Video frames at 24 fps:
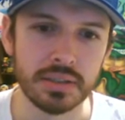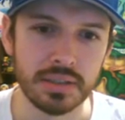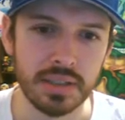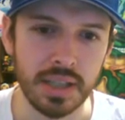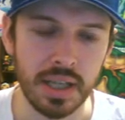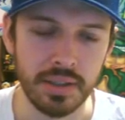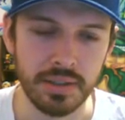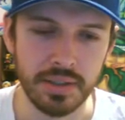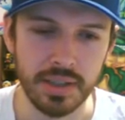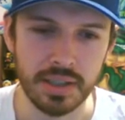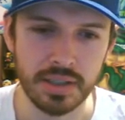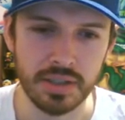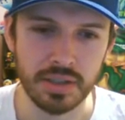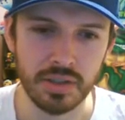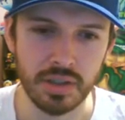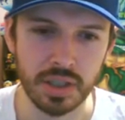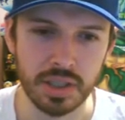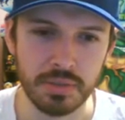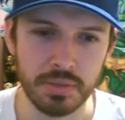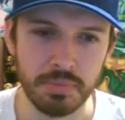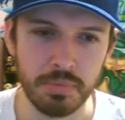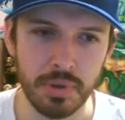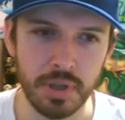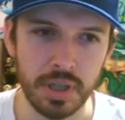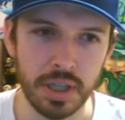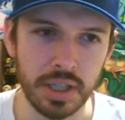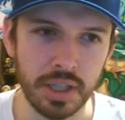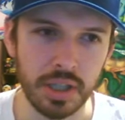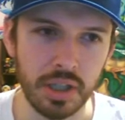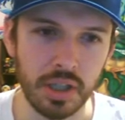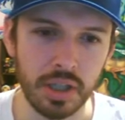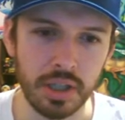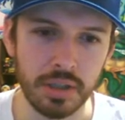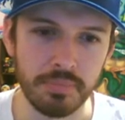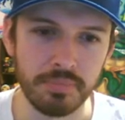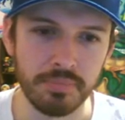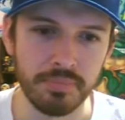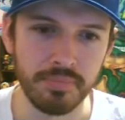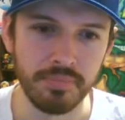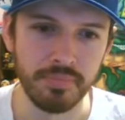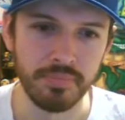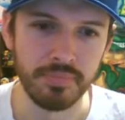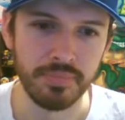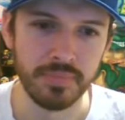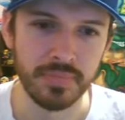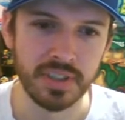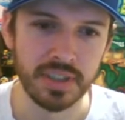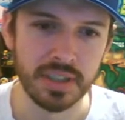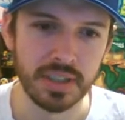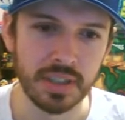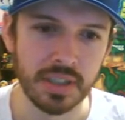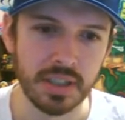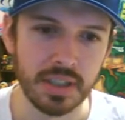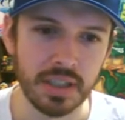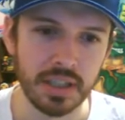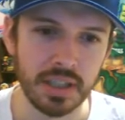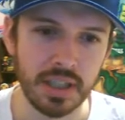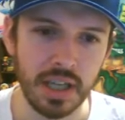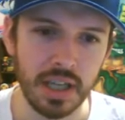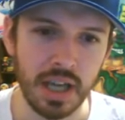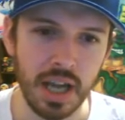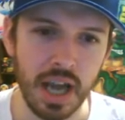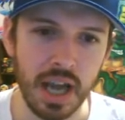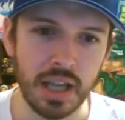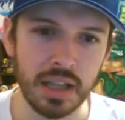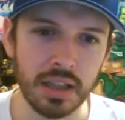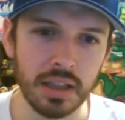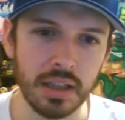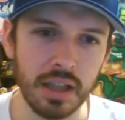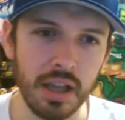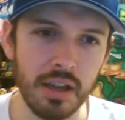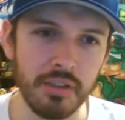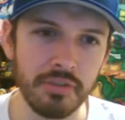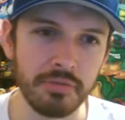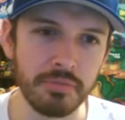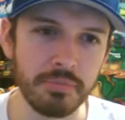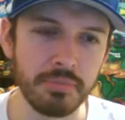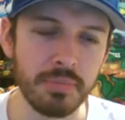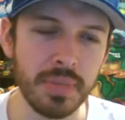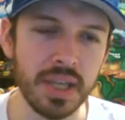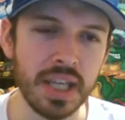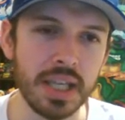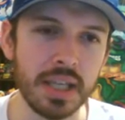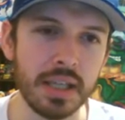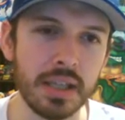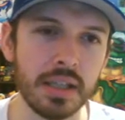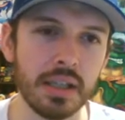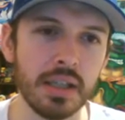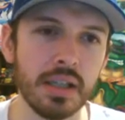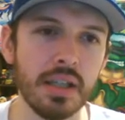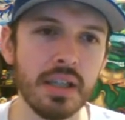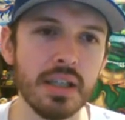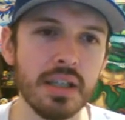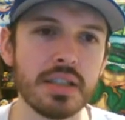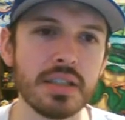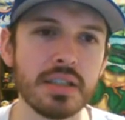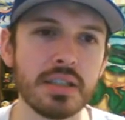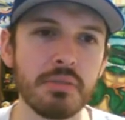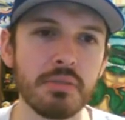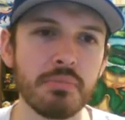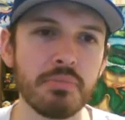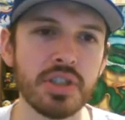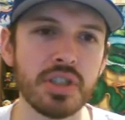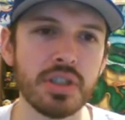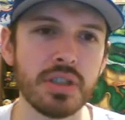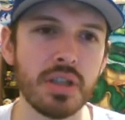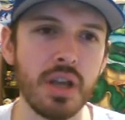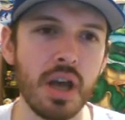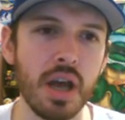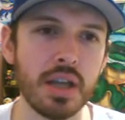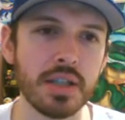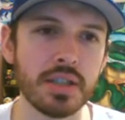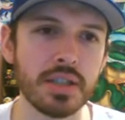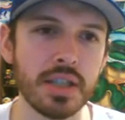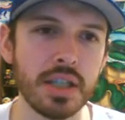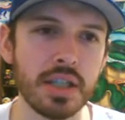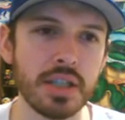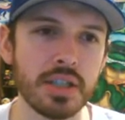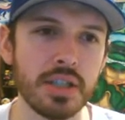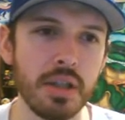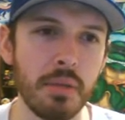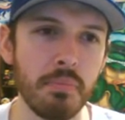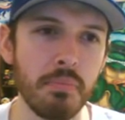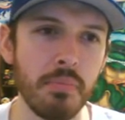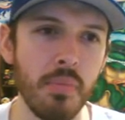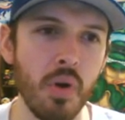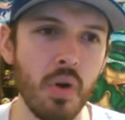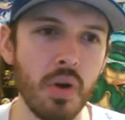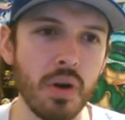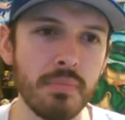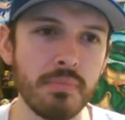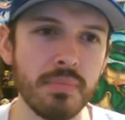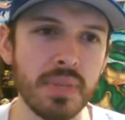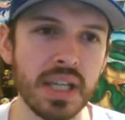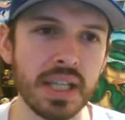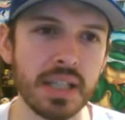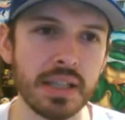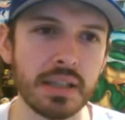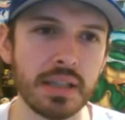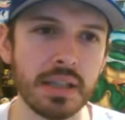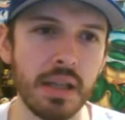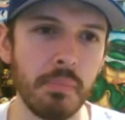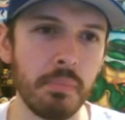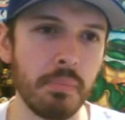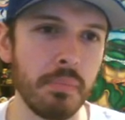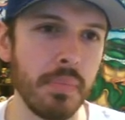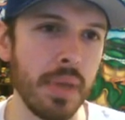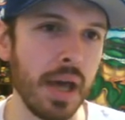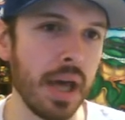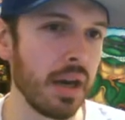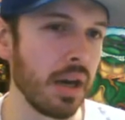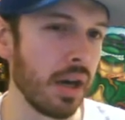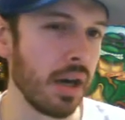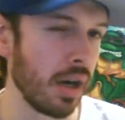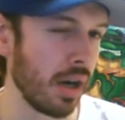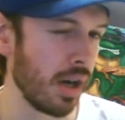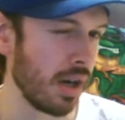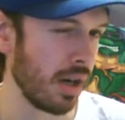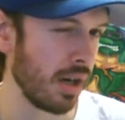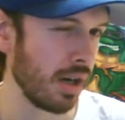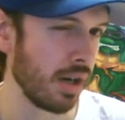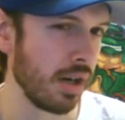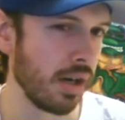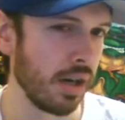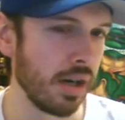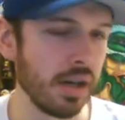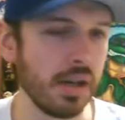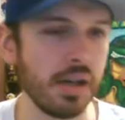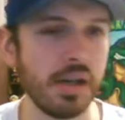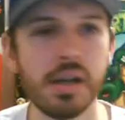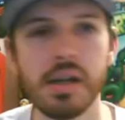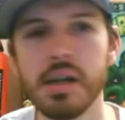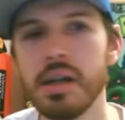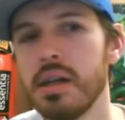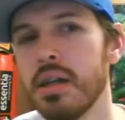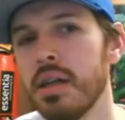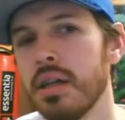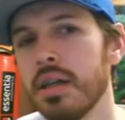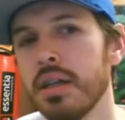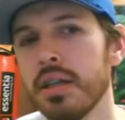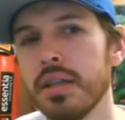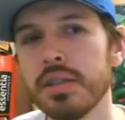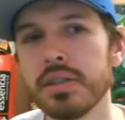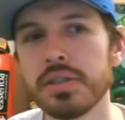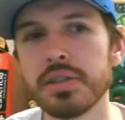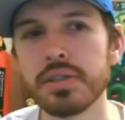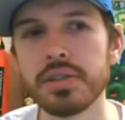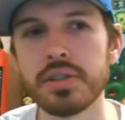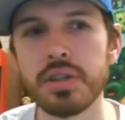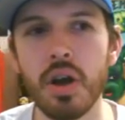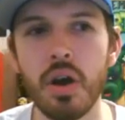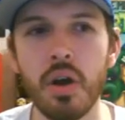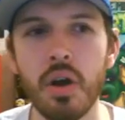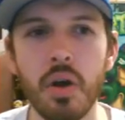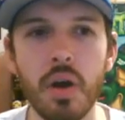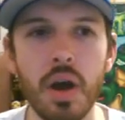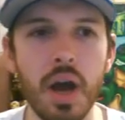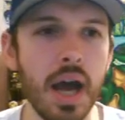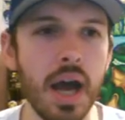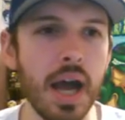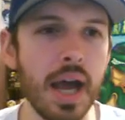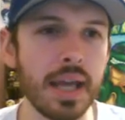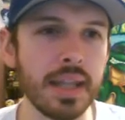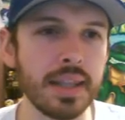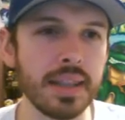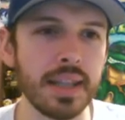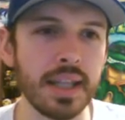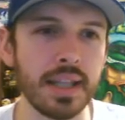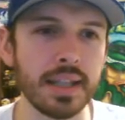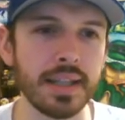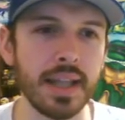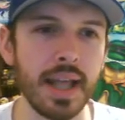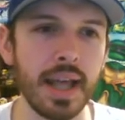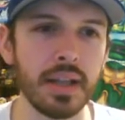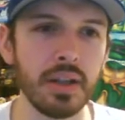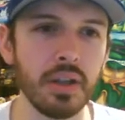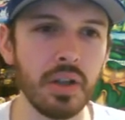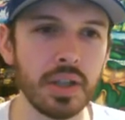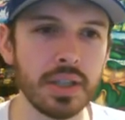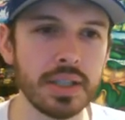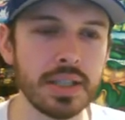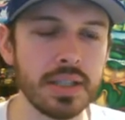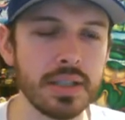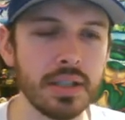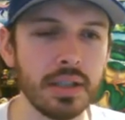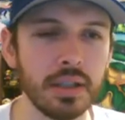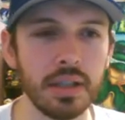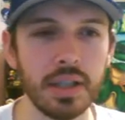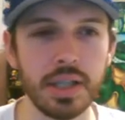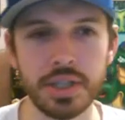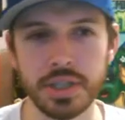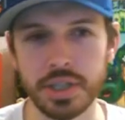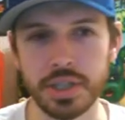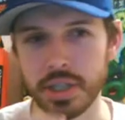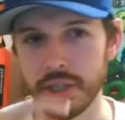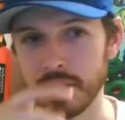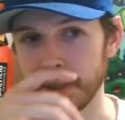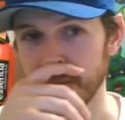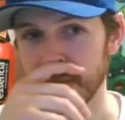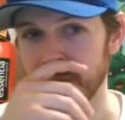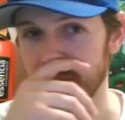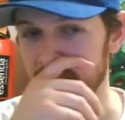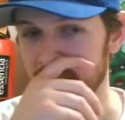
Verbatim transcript: Now, this looks pretty good. I love me some sausage. The more meat, the better. So, I think that looks delicious